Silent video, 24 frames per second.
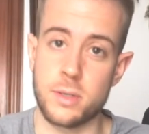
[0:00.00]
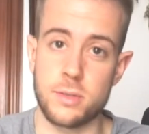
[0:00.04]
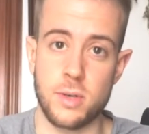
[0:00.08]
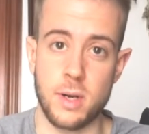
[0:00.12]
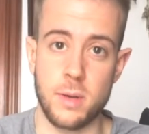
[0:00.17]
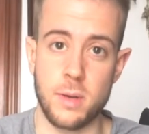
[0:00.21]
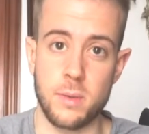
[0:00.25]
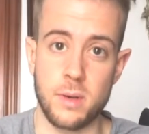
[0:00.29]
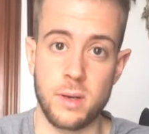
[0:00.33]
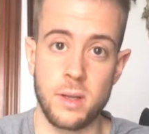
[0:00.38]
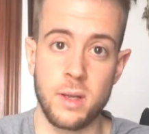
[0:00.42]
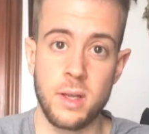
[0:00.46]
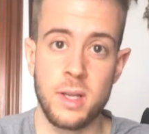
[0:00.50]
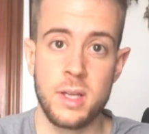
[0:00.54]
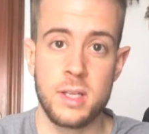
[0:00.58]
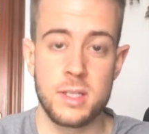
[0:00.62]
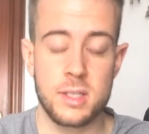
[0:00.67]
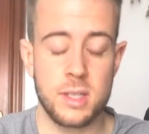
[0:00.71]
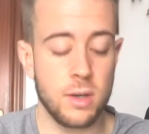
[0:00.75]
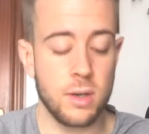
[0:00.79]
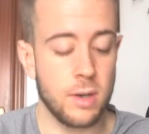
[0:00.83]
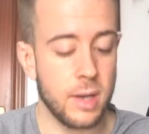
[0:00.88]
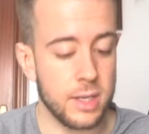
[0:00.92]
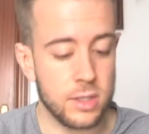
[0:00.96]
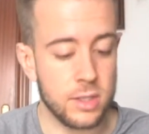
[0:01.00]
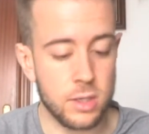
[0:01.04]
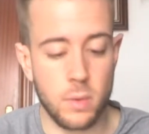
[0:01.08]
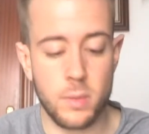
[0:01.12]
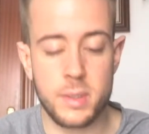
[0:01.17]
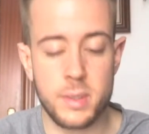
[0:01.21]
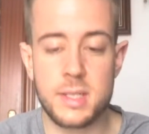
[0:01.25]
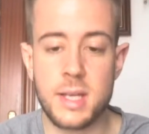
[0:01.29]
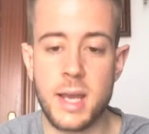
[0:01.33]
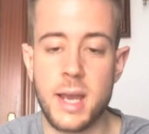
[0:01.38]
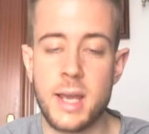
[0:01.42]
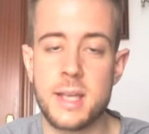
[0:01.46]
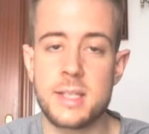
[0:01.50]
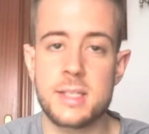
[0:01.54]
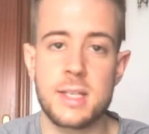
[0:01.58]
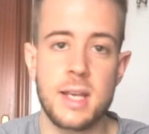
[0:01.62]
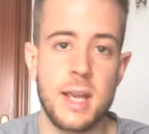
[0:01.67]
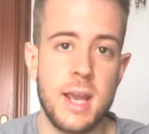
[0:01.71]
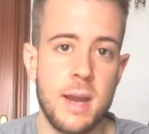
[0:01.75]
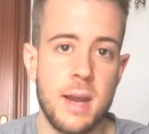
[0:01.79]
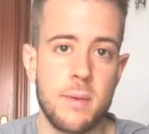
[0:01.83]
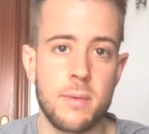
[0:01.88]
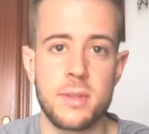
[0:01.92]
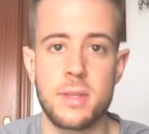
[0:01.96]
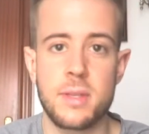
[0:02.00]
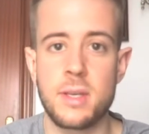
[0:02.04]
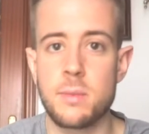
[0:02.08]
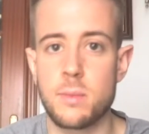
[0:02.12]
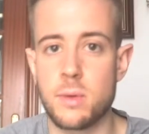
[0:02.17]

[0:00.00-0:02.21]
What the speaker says: trouble. So as always guys, everything in